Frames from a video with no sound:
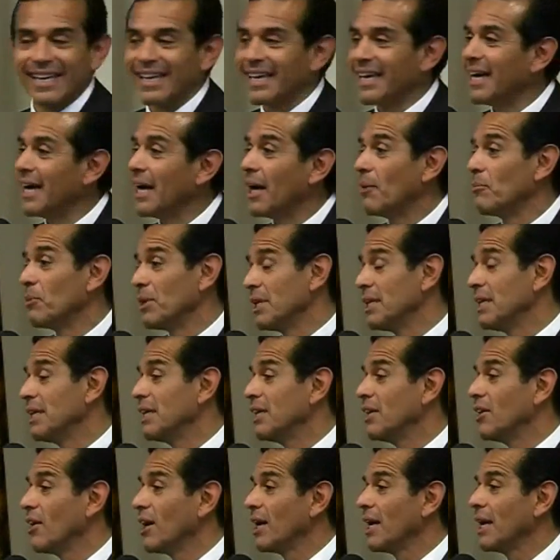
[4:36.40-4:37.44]
Yeah, I mean,
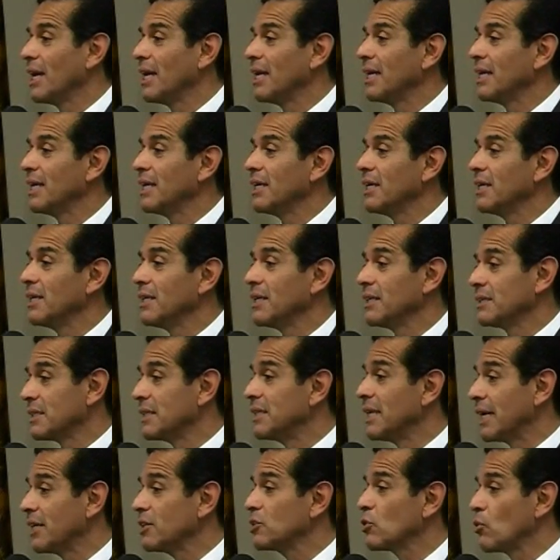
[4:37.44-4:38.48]
you know, I, it's a
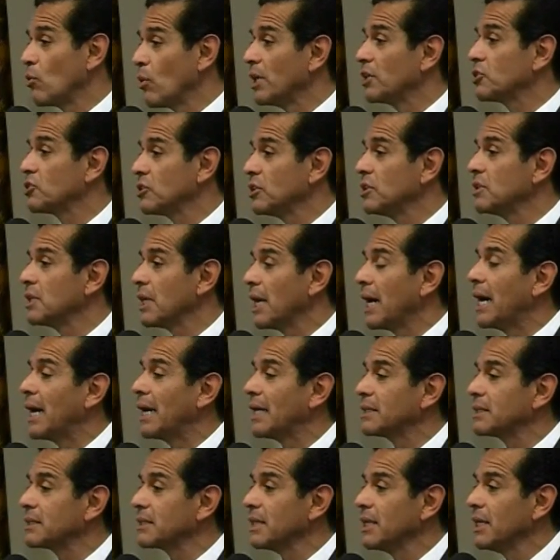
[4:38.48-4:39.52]
nice question to
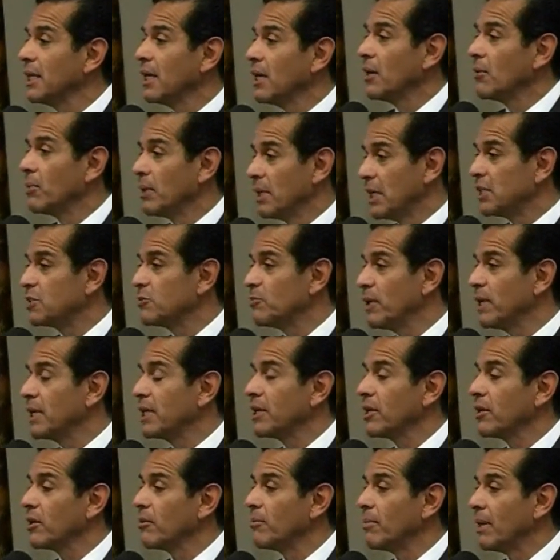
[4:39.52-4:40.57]
ask, but let's be
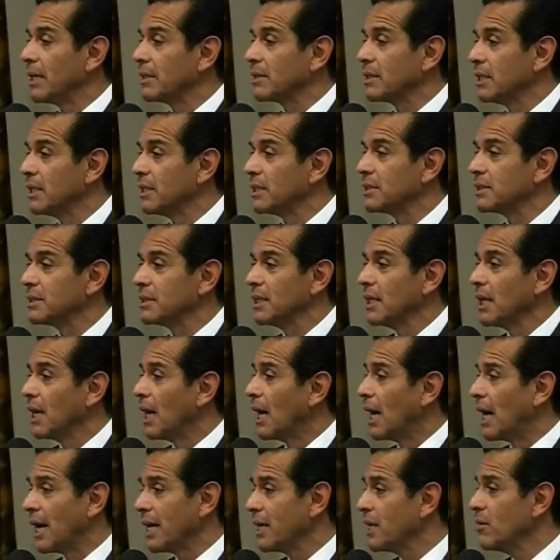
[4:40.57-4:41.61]
clear about this.
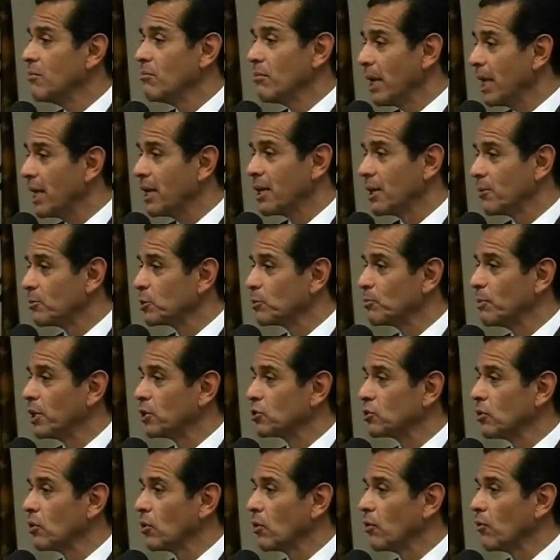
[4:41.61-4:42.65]
I didn't make up
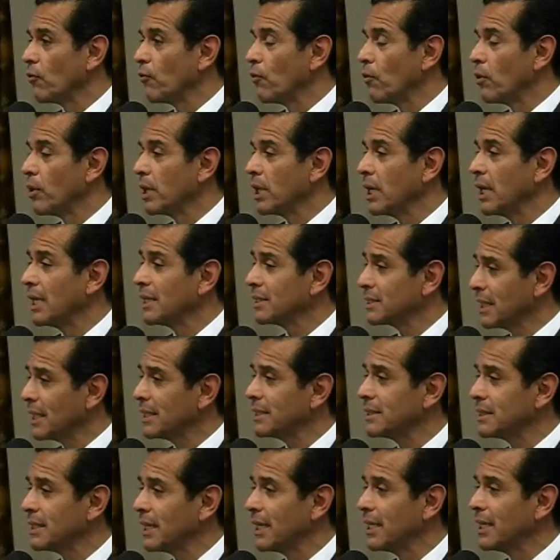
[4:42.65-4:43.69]
Special Order 40. As I
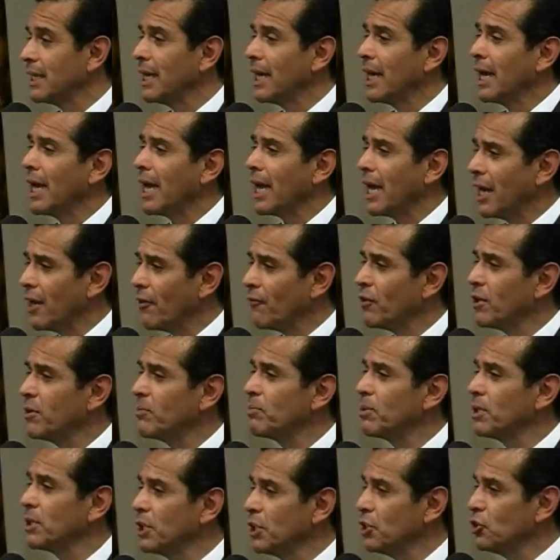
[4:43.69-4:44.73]
said, every
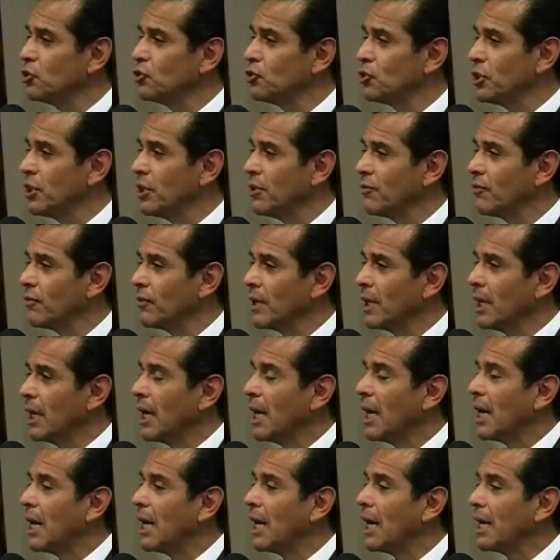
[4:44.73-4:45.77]
police chief,
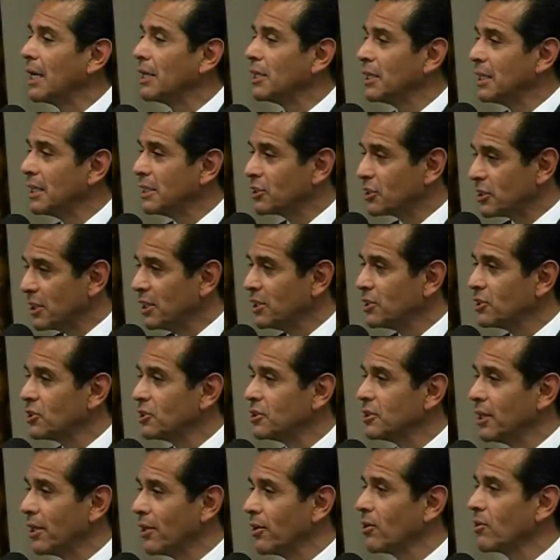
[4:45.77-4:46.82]
uh, since
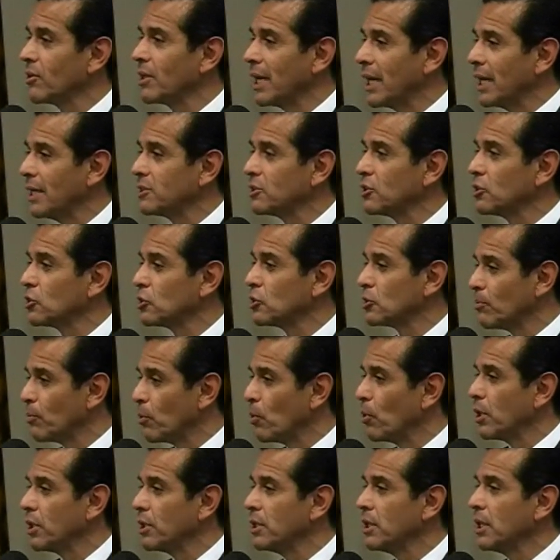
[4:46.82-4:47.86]
Daryl Gates has
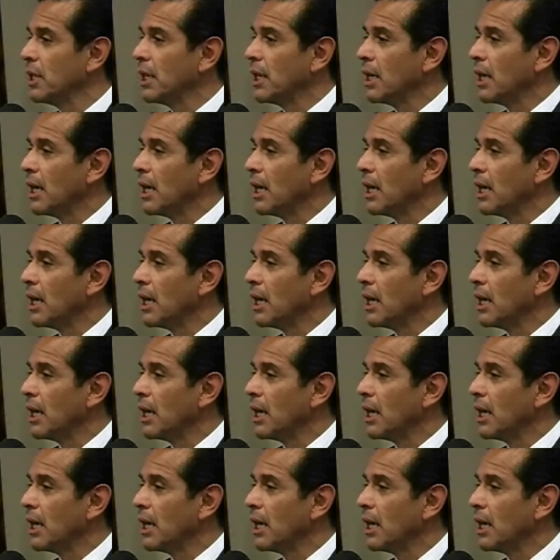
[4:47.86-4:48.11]
supported